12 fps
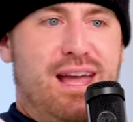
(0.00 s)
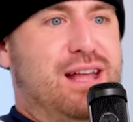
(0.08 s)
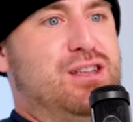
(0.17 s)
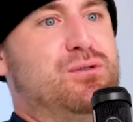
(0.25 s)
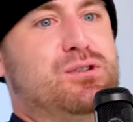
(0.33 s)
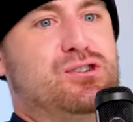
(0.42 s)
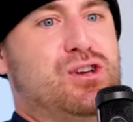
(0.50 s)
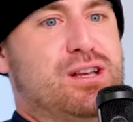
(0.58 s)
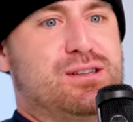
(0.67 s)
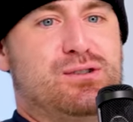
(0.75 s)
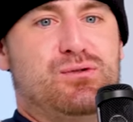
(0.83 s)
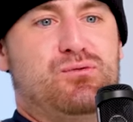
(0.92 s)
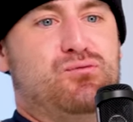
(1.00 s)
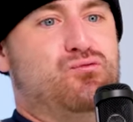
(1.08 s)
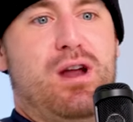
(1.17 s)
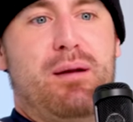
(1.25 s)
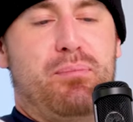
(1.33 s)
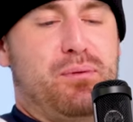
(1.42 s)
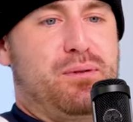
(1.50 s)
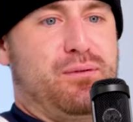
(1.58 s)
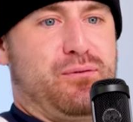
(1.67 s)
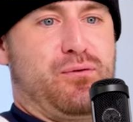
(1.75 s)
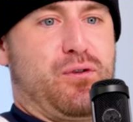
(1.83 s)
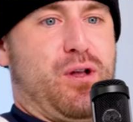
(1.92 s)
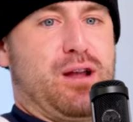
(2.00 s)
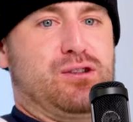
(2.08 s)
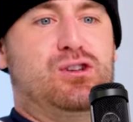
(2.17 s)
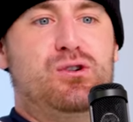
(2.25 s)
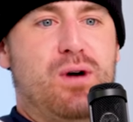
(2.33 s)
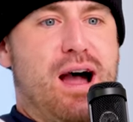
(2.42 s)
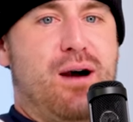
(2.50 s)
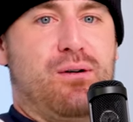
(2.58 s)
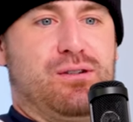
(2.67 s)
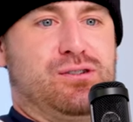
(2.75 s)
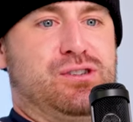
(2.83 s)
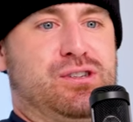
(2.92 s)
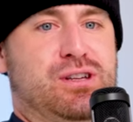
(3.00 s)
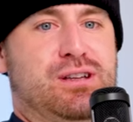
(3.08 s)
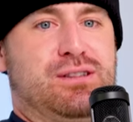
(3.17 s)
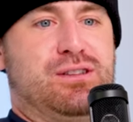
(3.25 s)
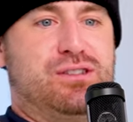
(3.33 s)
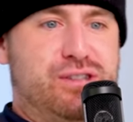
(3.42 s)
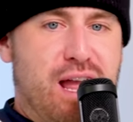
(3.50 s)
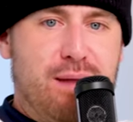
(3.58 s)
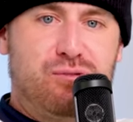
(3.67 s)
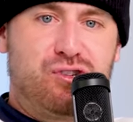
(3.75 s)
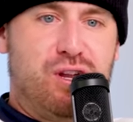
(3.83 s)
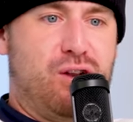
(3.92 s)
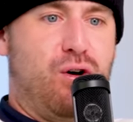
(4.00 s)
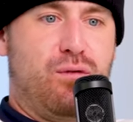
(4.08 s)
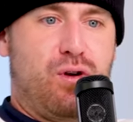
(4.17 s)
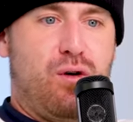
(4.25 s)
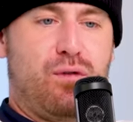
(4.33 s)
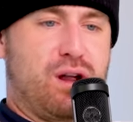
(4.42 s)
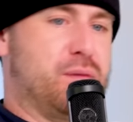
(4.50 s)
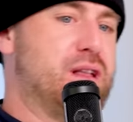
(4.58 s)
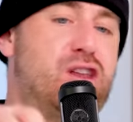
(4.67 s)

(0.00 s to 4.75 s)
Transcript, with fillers: and you would just rip for like two hours the same shit over and over again.